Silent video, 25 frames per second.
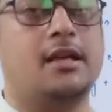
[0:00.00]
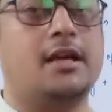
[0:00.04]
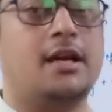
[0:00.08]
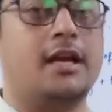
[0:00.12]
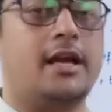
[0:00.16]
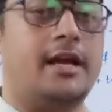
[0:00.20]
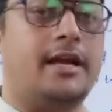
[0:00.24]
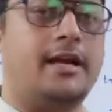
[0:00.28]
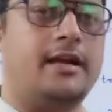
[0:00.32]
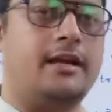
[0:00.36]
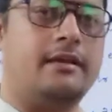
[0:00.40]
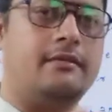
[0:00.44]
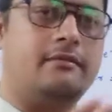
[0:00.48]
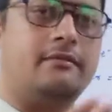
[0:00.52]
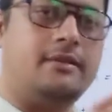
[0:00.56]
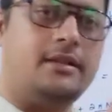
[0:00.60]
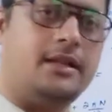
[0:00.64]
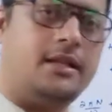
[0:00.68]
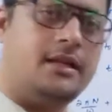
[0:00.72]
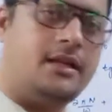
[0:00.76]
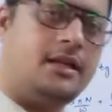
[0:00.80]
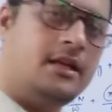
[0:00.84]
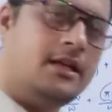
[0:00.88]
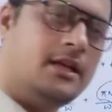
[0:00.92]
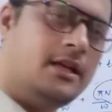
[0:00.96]
And if
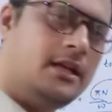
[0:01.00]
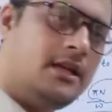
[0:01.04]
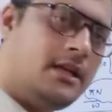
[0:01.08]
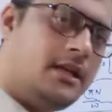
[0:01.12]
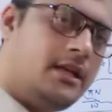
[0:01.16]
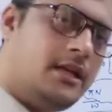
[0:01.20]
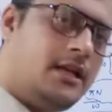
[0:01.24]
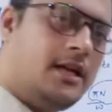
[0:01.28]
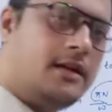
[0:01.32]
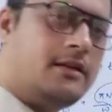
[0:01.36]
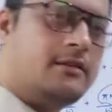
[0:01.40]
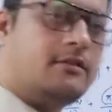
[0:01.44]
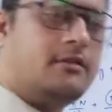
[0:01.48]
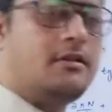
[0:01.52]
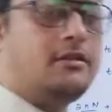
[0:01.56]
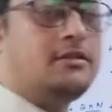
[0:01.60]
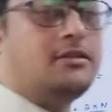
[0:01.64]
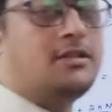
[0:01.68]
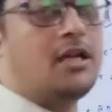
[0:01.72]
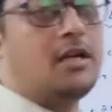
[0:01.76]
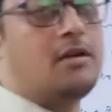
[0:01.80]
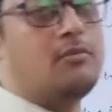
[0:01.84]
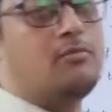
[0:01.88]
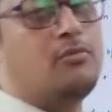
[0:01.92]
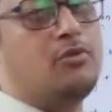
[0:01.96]
the electrons
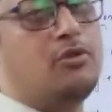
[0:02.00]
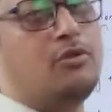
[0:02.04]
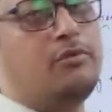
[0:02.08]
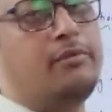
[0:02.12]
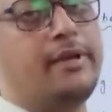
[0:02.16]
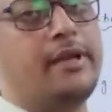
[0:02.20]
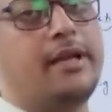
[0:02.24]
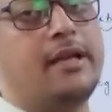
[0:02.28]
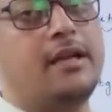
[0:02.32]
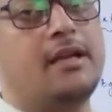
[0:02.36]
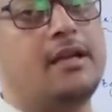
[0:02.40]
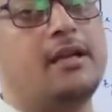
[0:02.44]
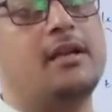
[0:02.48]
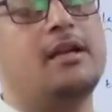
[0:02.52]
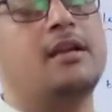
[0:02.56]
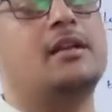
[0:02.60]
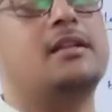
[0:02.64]
are moving,